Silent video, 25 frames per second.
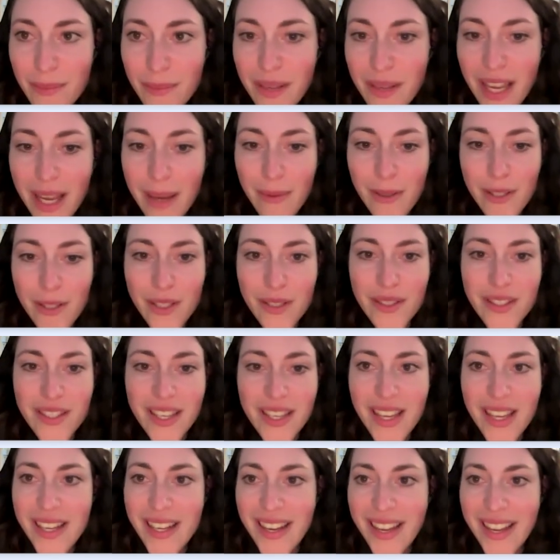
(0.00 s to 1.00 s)
you should be able to
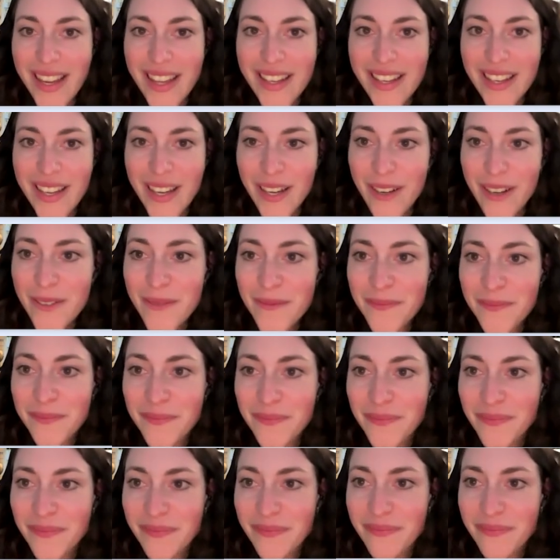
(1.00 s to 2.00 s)
see it again now.